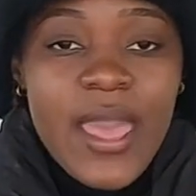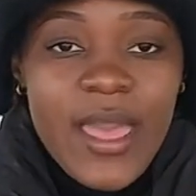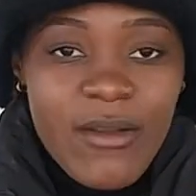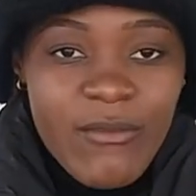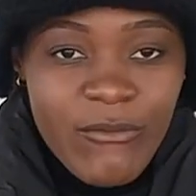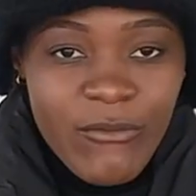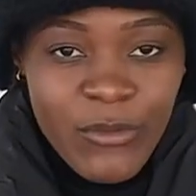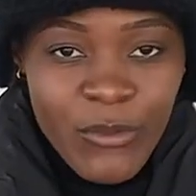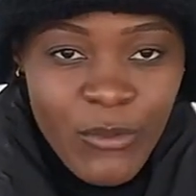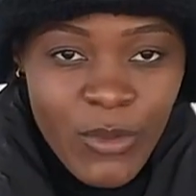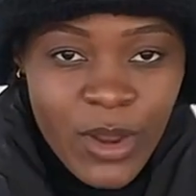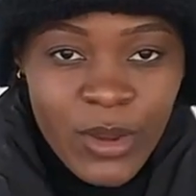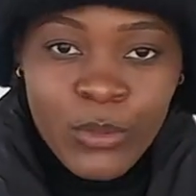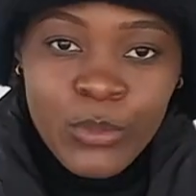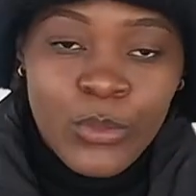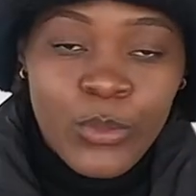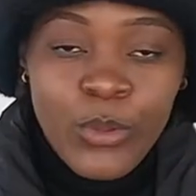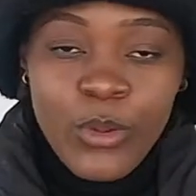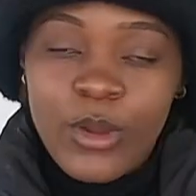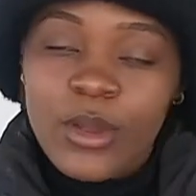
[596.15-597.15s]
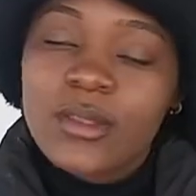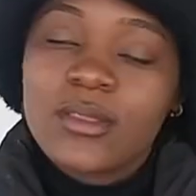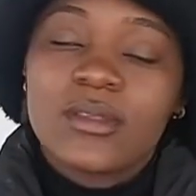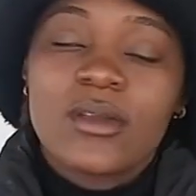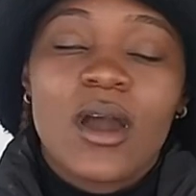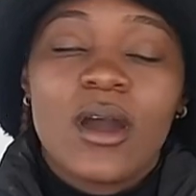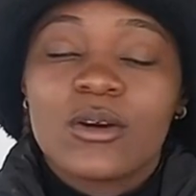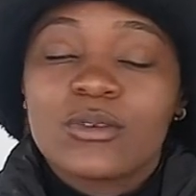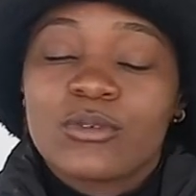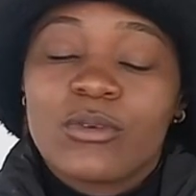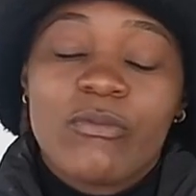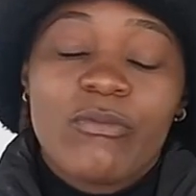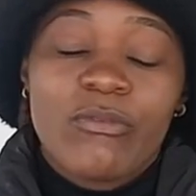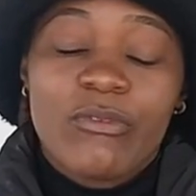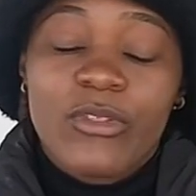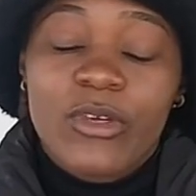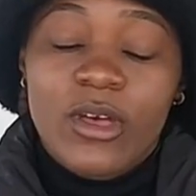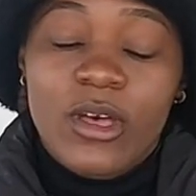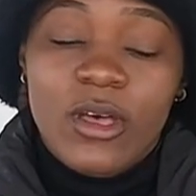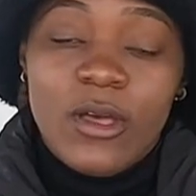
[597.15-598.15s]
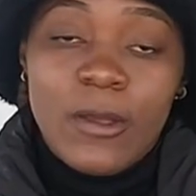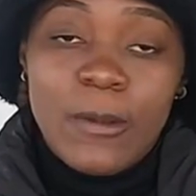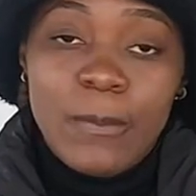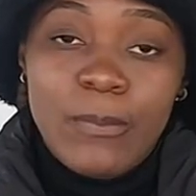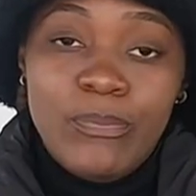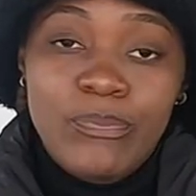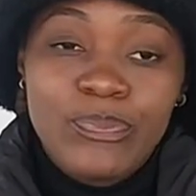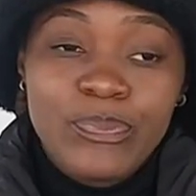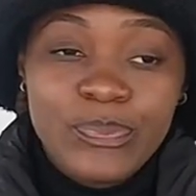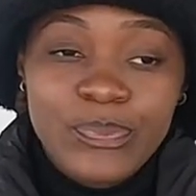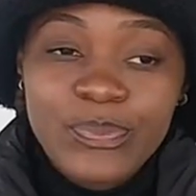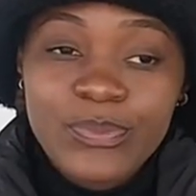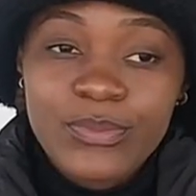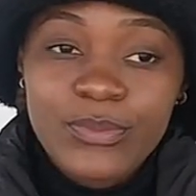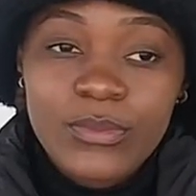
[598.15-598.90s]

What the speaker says: everyone who got out of the